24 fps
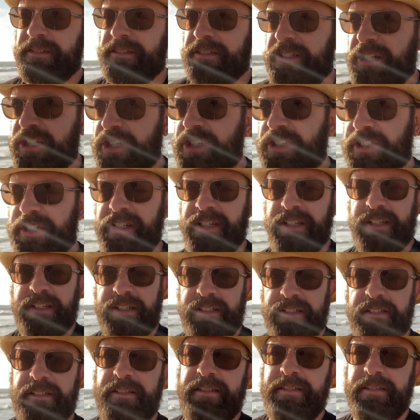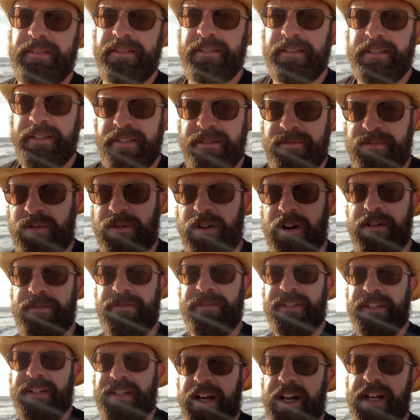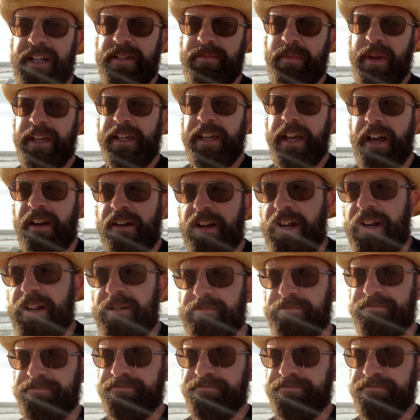usually more often than not, you make out on it.